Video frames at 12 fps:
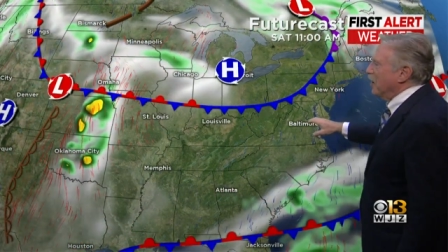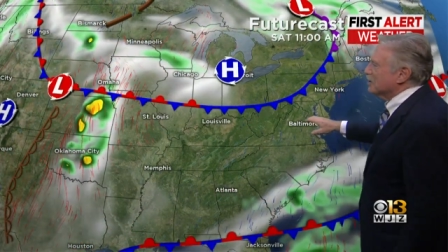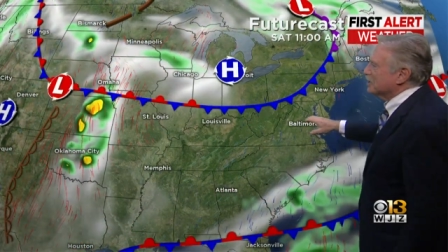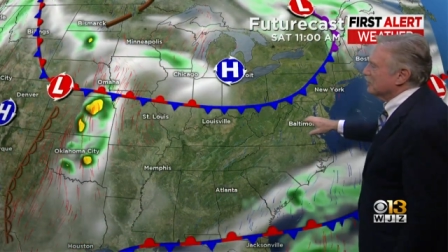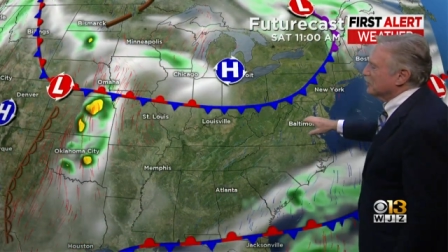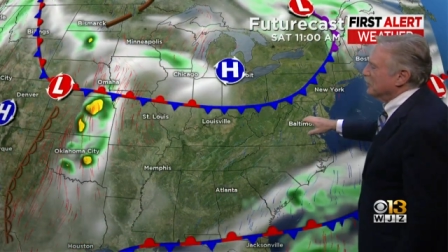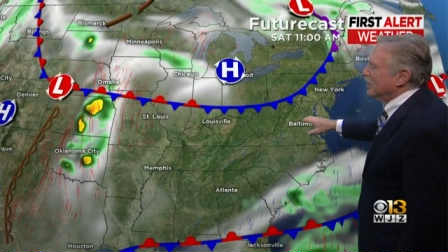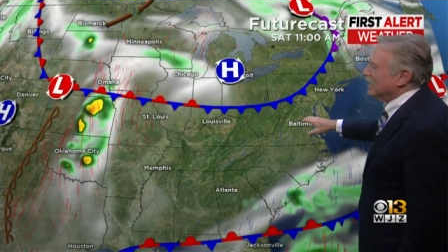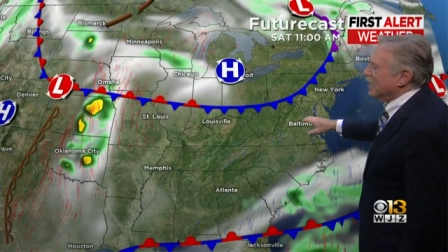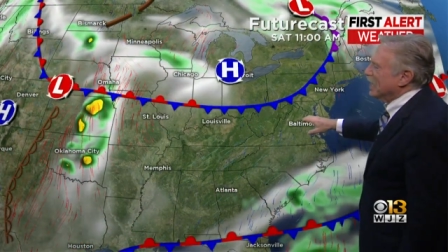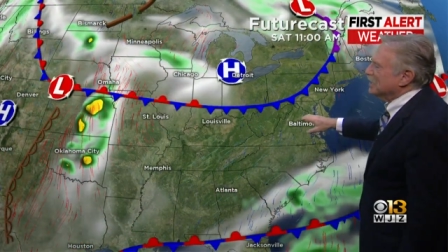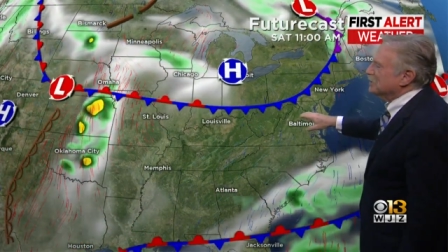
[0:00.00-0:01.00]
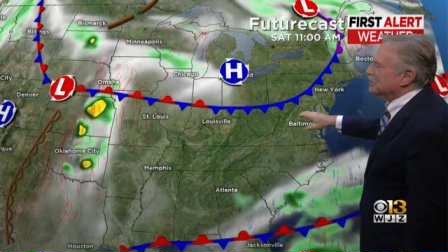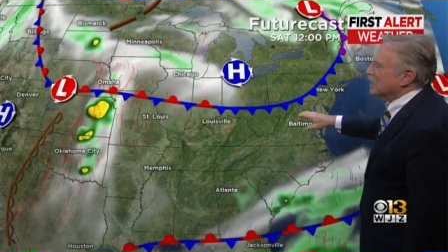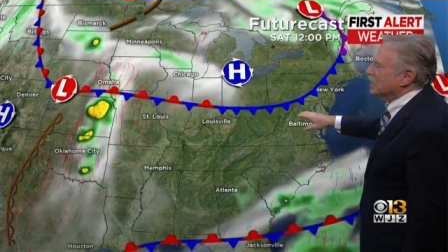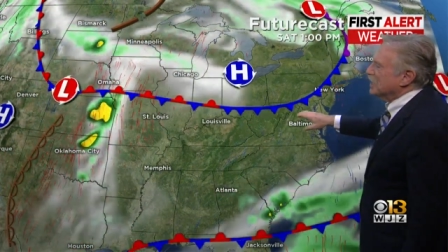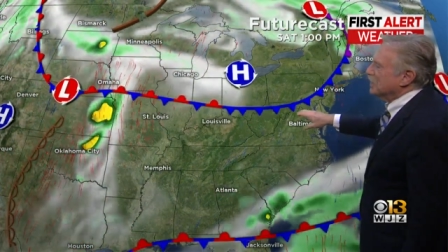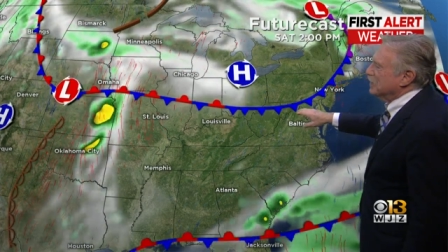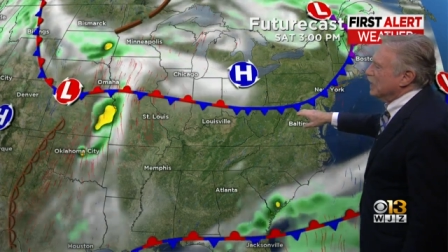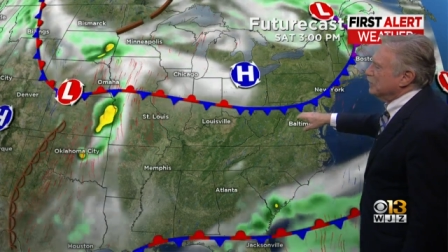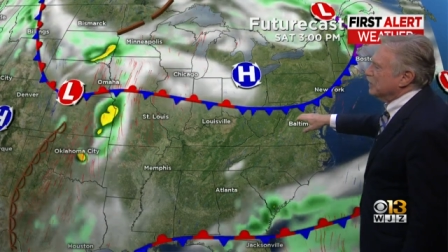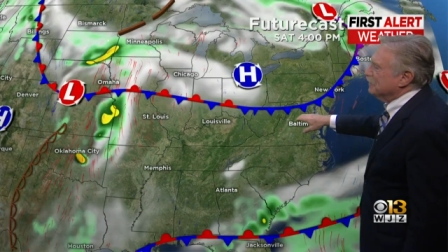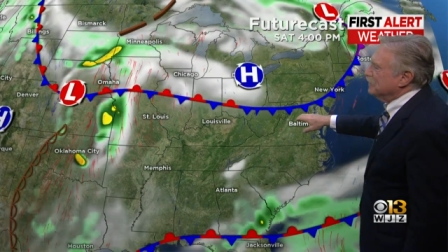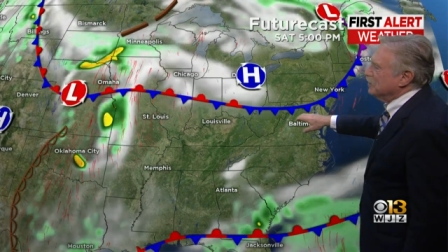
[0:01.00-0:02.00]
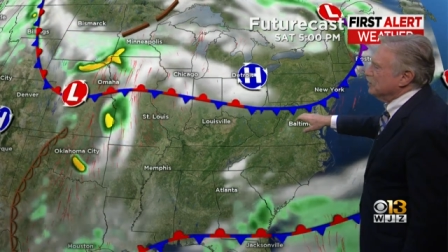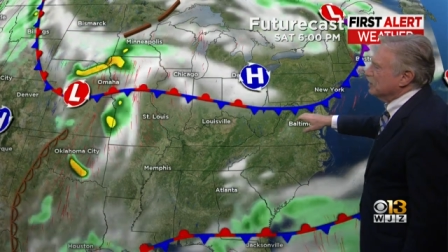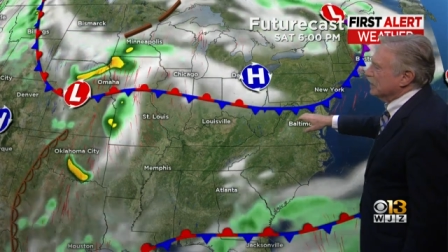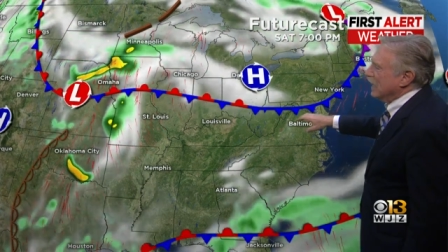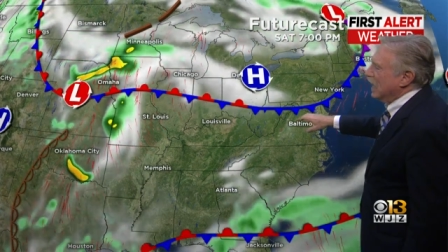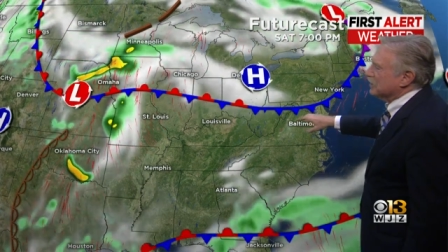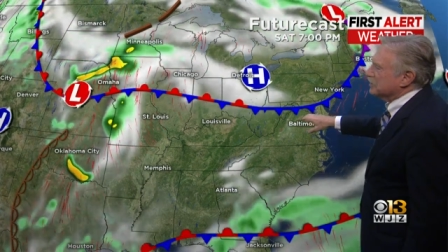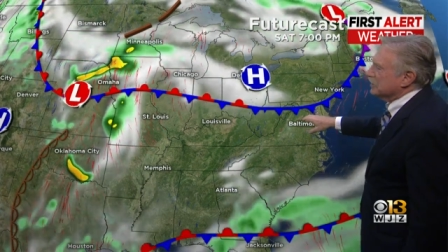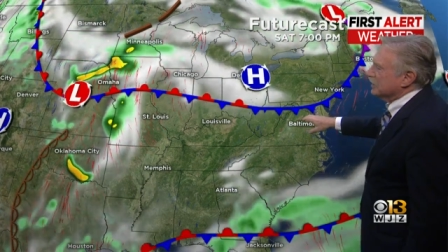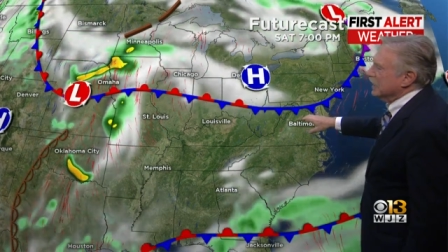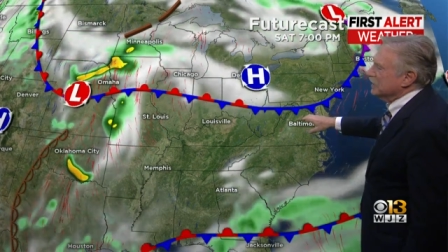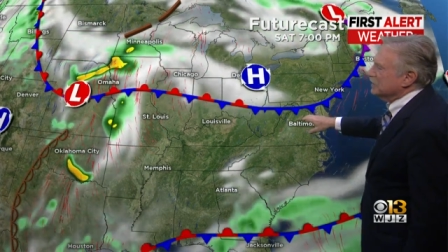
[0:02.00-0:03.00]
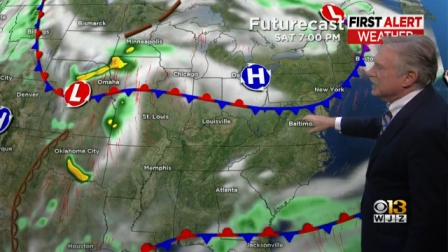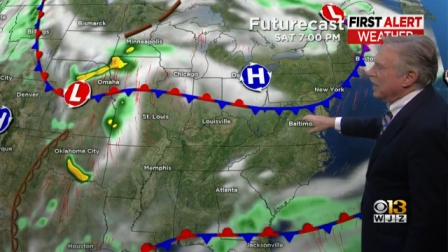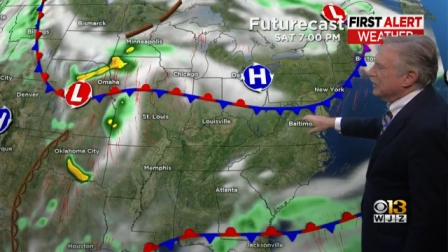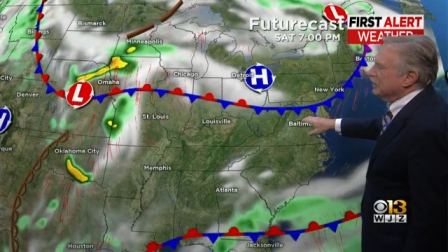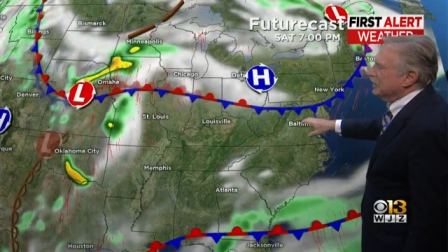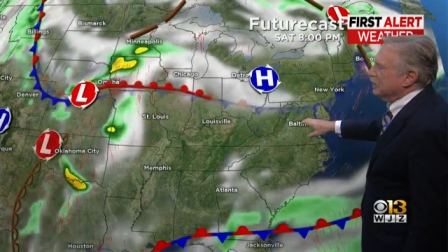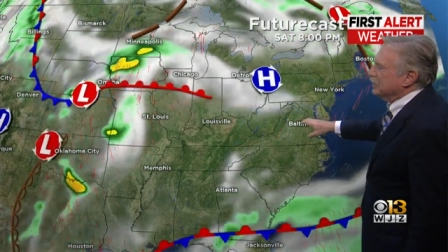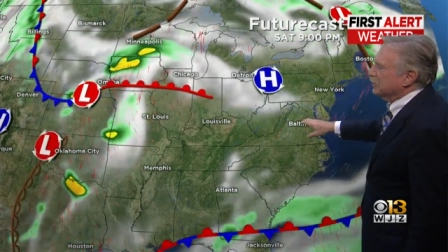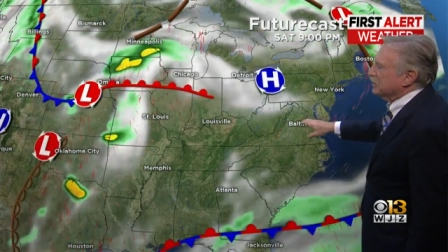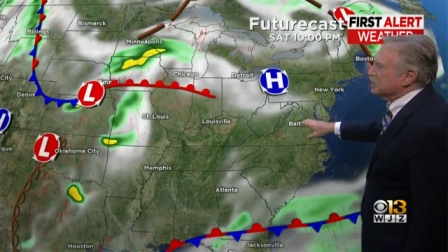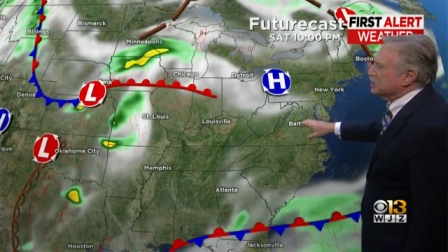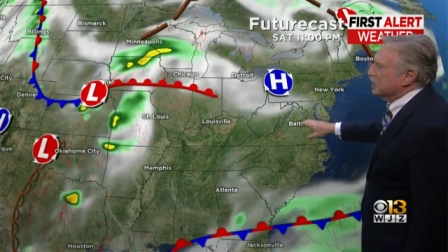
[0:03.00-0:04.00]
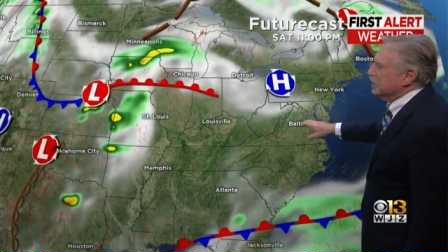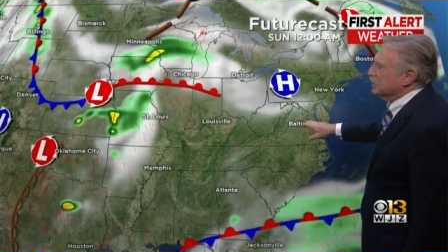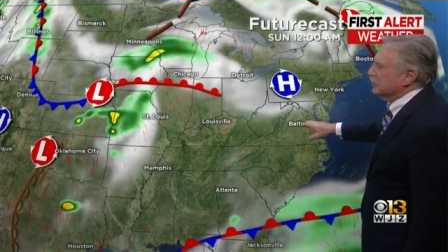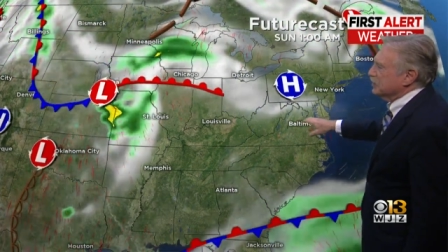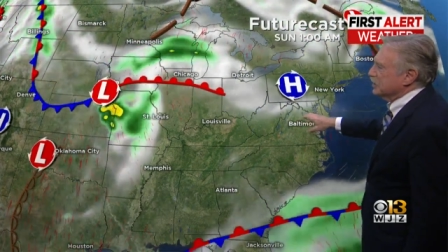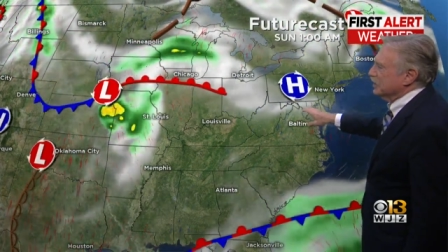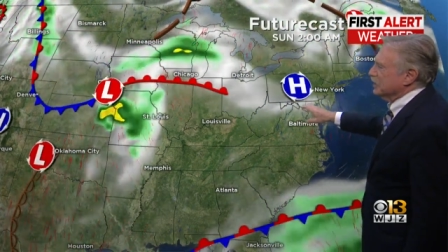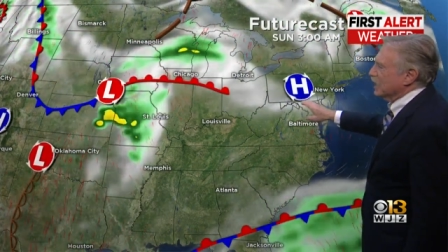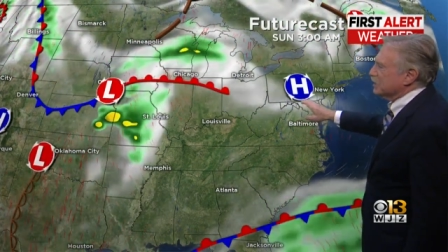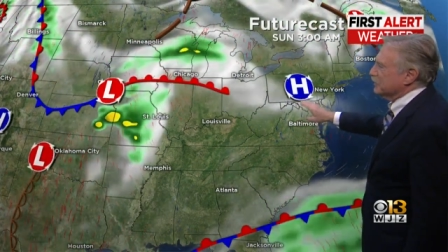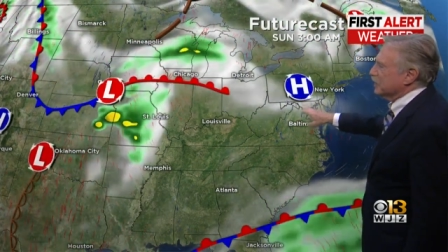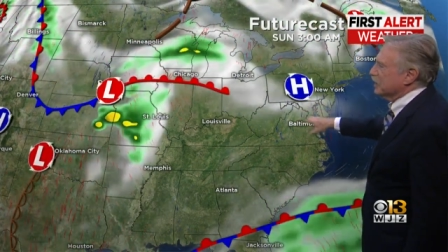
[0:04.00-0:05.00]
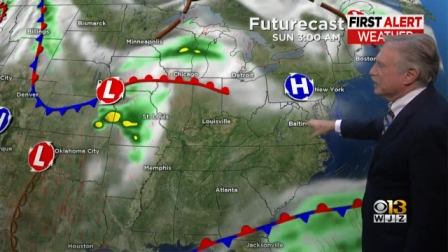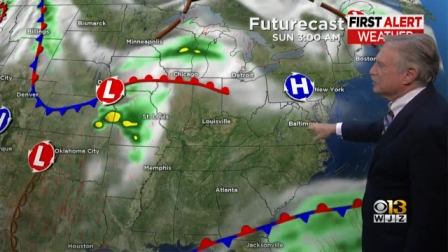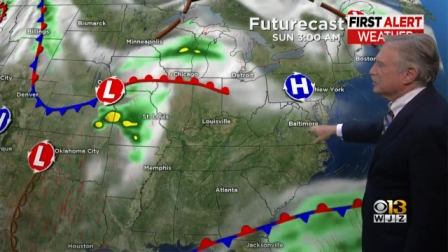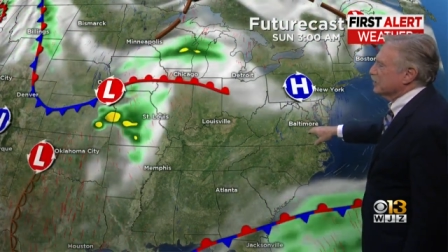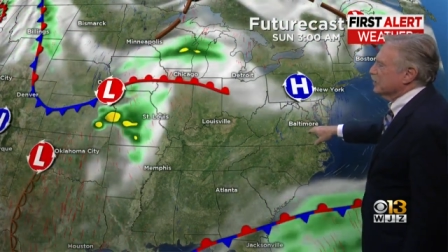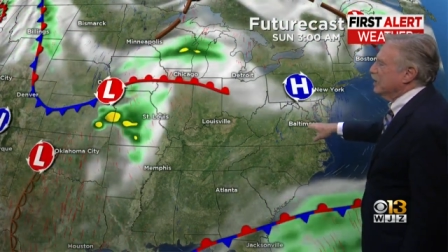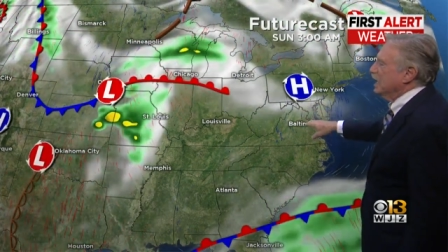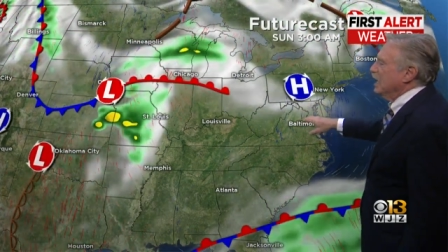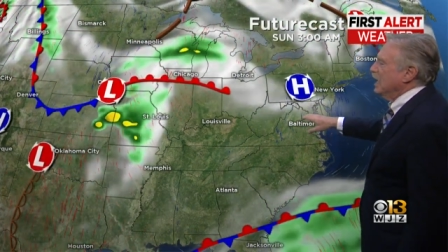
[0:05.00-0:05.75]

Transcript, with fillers: most of the weekend. Sunday, maybe a few clouds late Saturday night, early Sunday when that next front comes through.